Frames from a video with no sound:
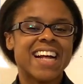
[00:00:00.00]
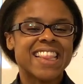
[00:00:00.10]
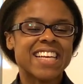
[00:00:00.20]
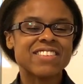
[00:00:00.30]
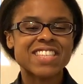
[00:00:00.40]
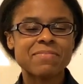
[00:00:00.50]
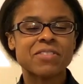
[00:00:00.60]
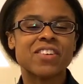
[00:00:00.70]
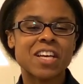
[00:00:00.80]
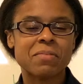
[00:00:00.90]
Thank you so much
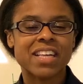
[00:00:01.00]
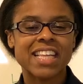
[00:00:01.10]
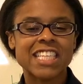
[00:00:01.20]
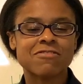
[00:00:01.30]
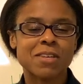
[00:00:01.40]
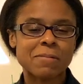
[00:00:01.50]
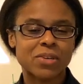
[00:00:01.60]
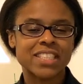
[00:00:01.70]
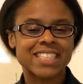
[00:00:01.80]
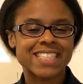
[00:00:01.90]
for coming to class, being a
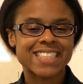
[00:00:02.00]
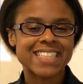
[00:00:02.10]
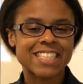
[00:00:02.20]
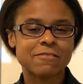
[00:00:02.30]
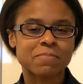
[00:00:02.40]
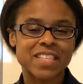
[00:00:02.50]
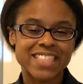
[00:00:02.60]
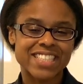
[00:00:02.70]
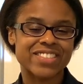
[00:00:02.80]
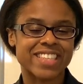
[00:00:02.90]
part of today's lesson.
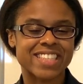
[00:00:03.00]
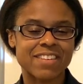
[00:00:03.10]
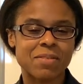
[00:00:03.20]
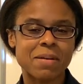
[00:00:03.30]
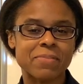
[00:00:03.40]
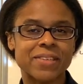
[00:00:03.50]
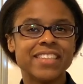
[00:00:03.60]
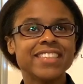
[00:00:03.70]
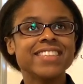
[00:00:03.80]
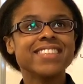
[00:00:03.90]
Until next time, remember,
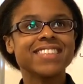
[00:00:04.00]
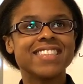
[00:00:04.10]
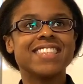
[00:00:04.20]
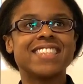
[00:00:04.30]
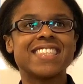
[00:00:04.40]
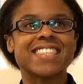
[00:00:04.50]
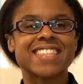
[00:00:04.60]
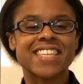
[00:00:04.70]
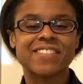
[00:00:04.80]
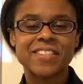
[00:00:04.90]
Jesus
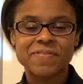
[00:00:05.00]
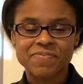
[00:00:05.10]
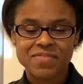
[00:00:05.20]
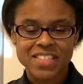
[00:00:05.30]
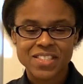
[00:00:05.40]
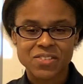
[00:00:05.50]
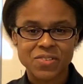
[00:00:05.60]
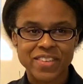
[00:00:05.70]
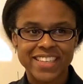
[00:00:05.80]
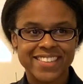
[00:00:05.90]
loves you and so do
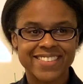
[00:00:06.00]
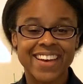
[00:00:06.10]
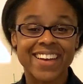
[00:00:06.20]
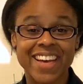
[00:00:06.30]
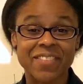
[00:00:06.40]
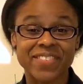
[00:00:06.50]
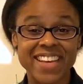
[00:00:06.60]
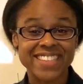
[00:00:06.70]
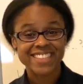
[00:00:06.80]
we. God bless.